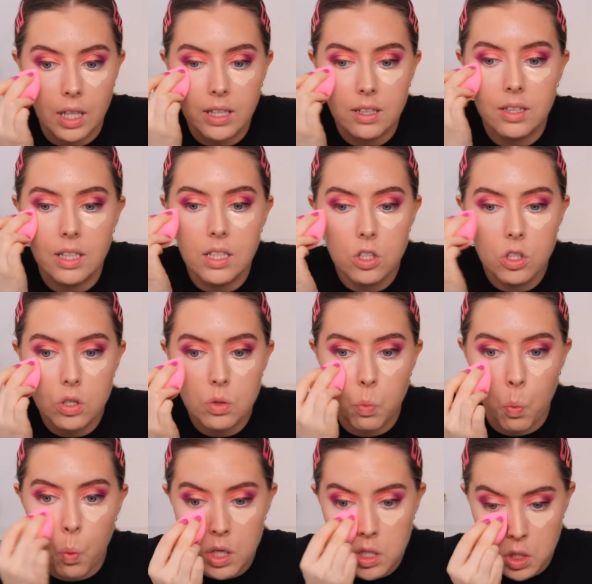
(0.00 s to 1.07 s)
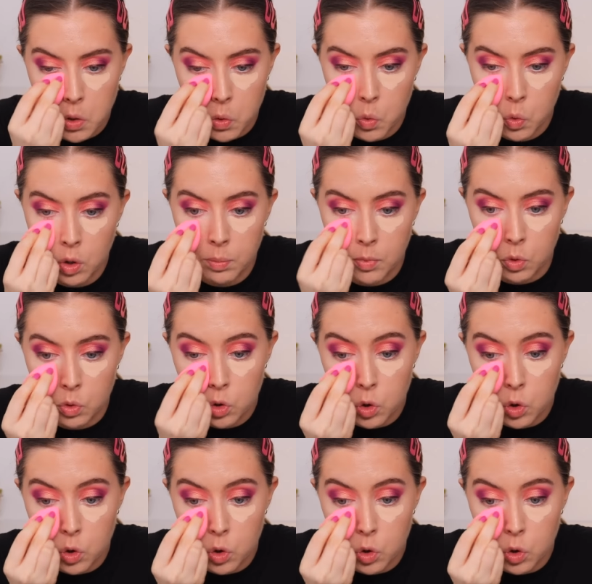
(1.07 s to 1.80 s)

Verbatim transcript: Like, this just wasn't normal.